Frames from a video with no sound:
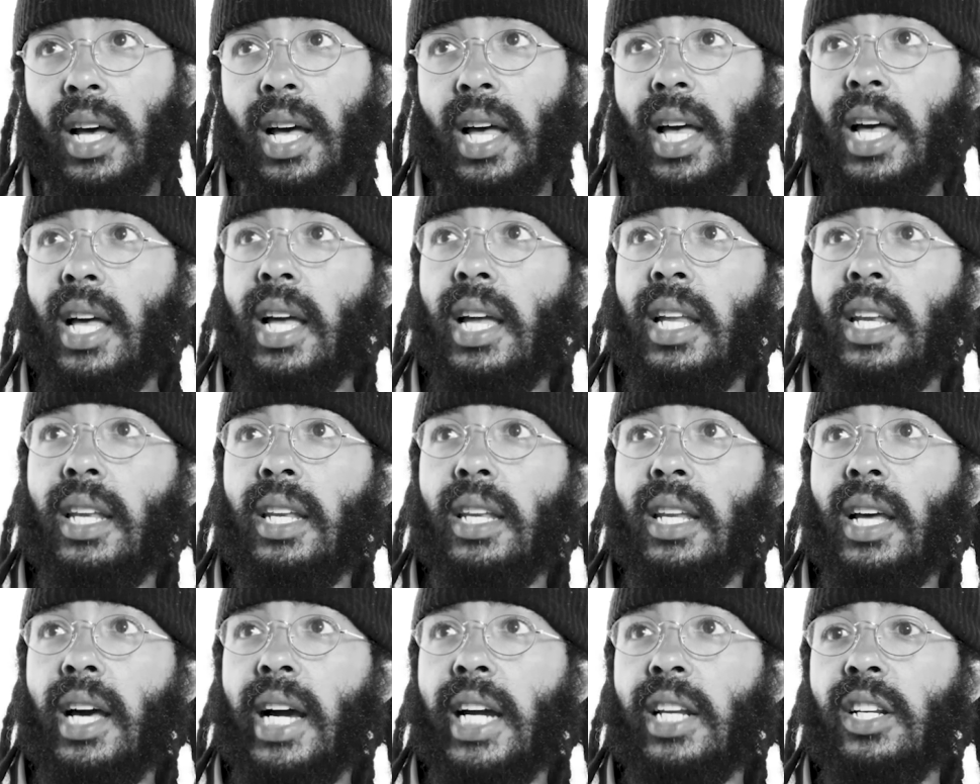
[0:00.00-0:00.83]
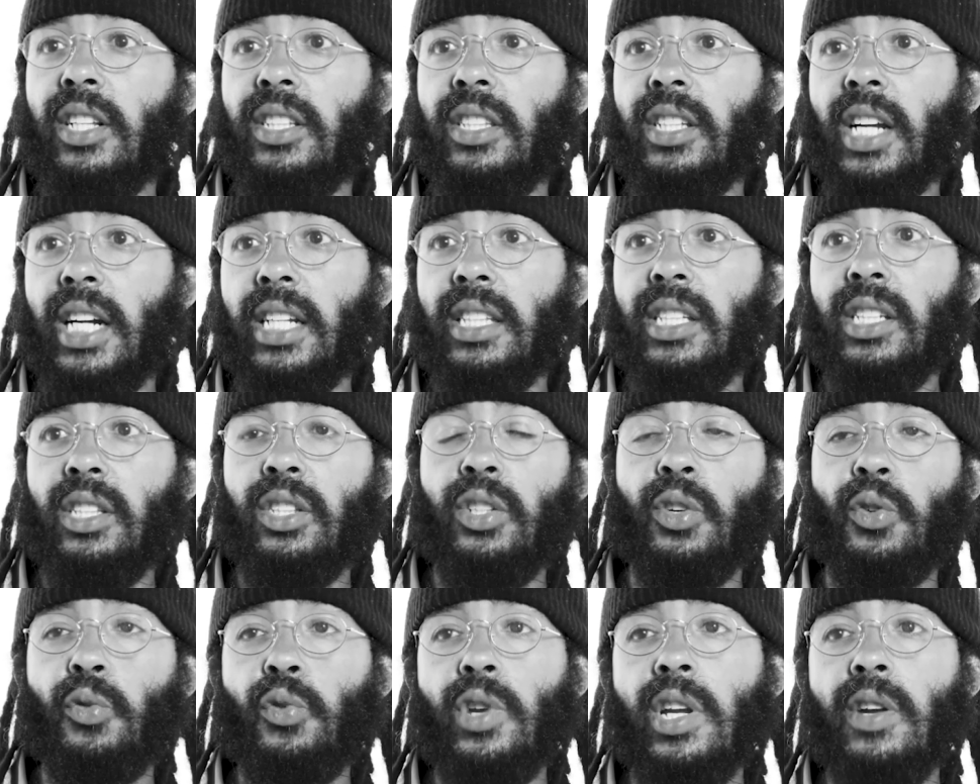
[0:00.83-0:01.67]
And I just started
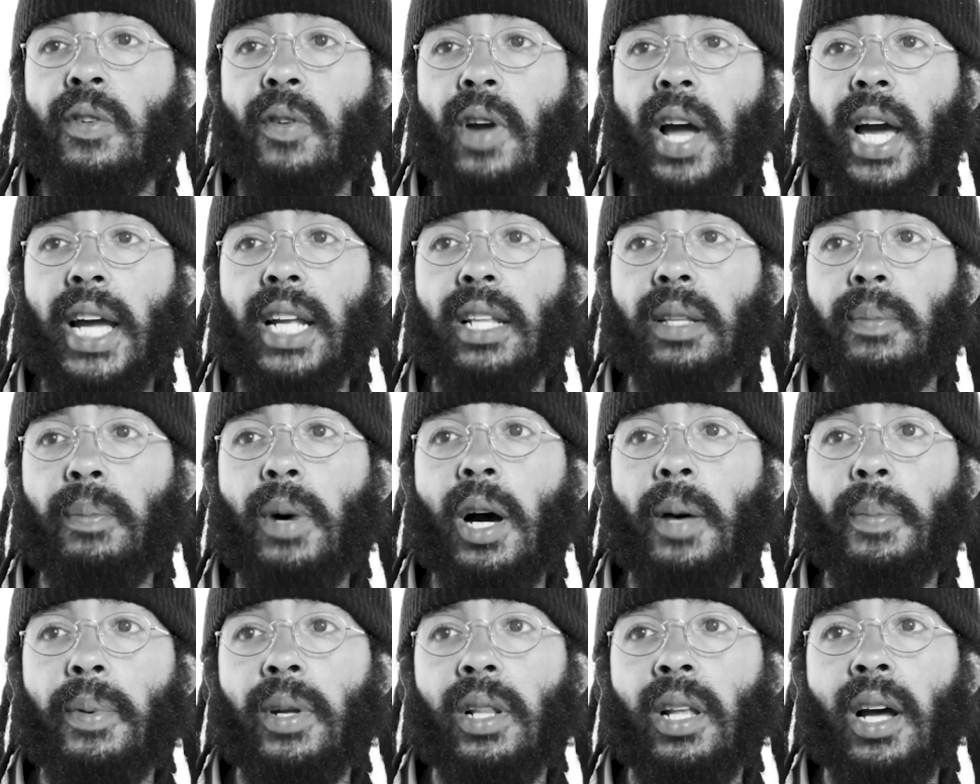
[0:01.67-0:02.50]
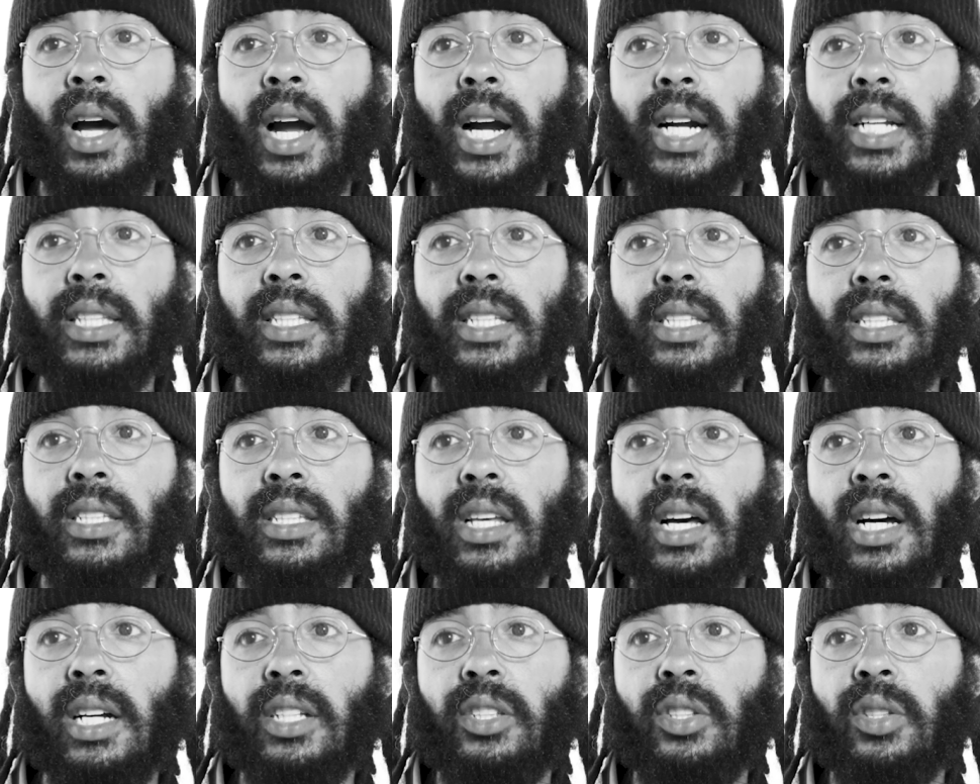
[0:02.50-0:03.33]
to rewrite popular artist
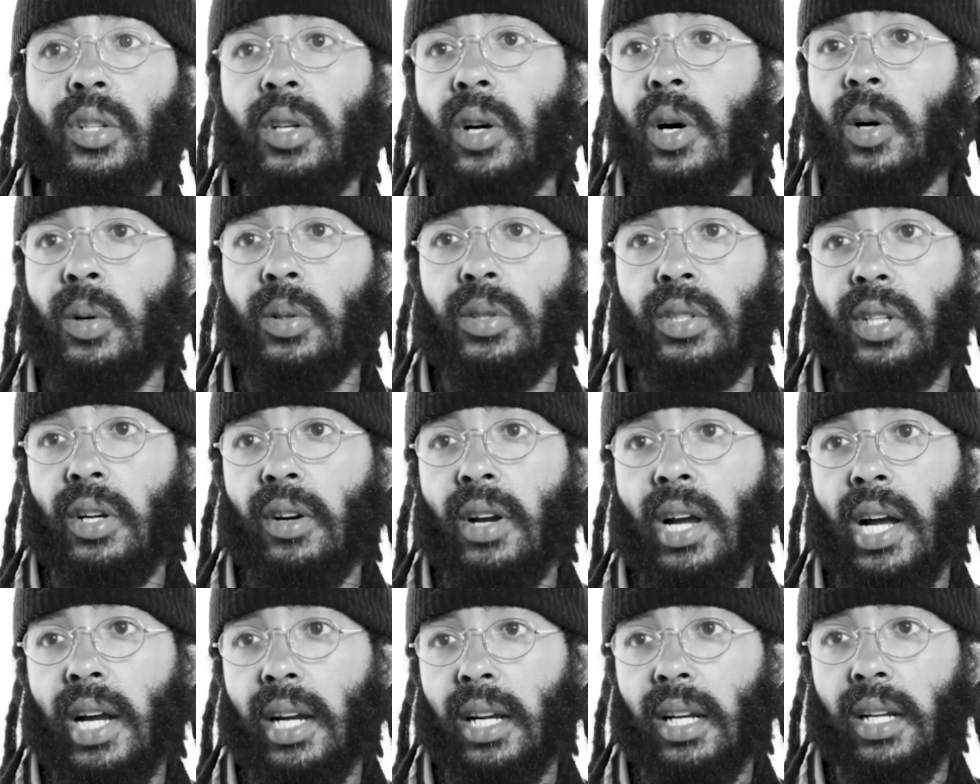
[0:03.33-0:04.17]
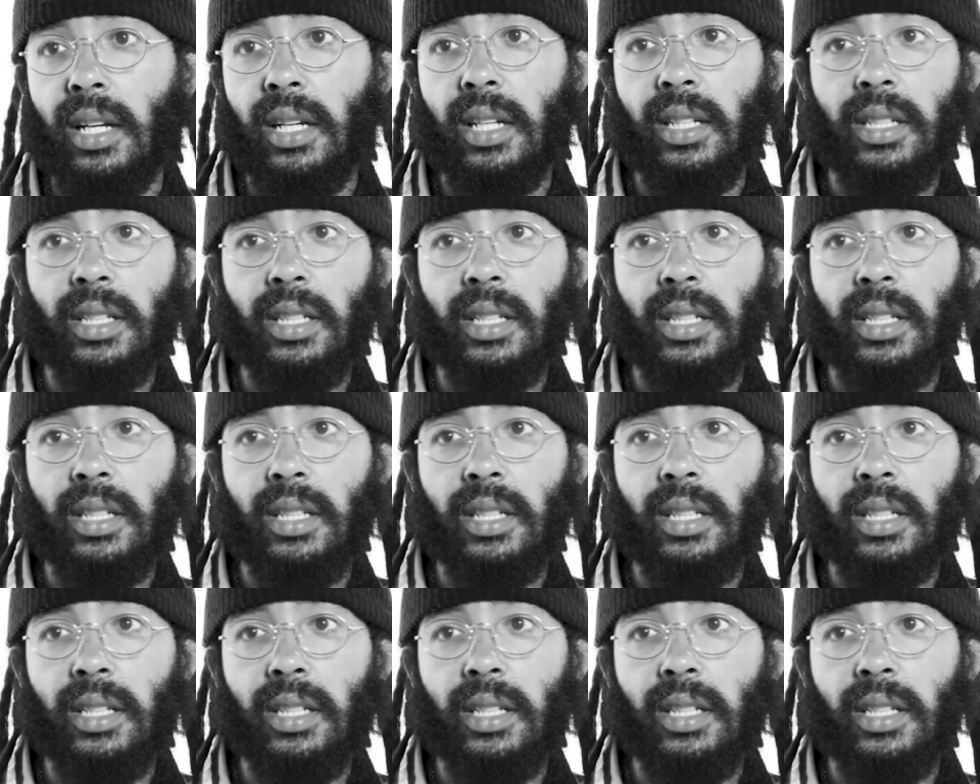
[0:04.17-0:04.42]
songs to counteract